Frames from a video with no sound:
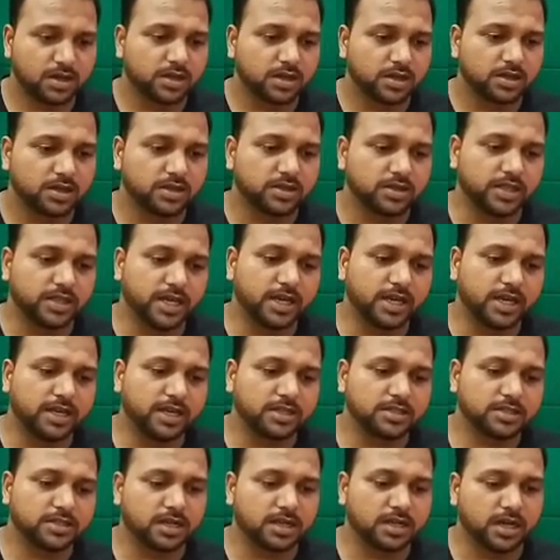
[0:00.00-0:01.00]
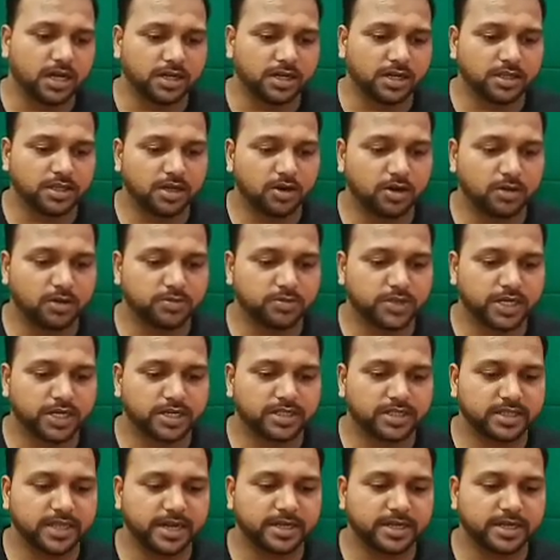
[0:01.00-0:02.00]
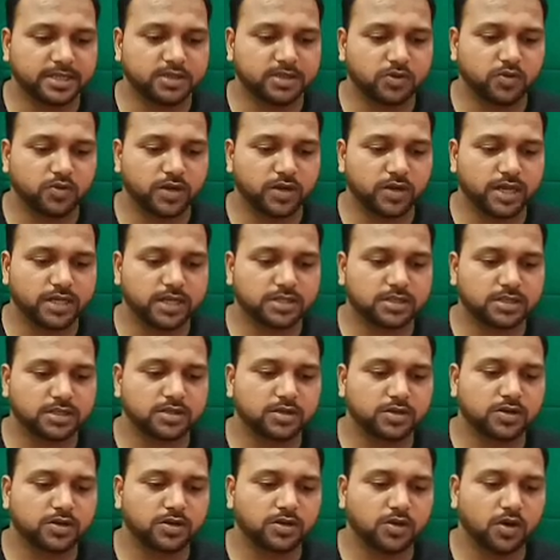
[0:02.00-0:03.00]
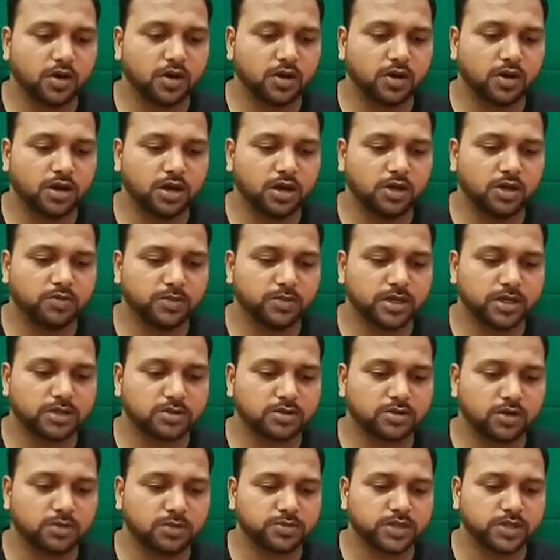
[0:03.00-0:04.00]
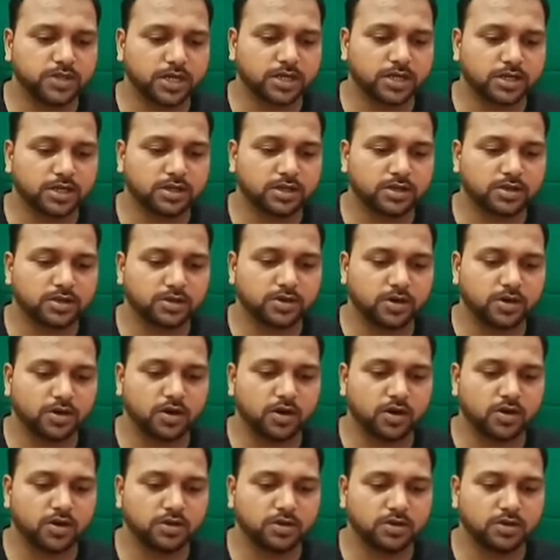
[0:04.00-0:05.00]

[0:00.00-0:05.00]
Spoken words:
there is another object that is known as non-luminous object. Non-luminous.